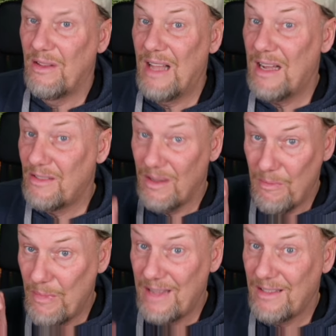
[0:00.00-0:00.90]
That's a
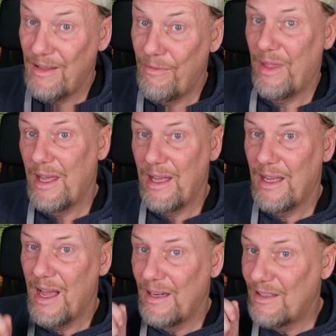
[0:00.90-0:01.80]
massive
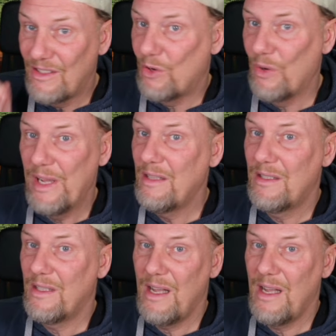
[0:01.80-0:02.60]
thing, and it's great,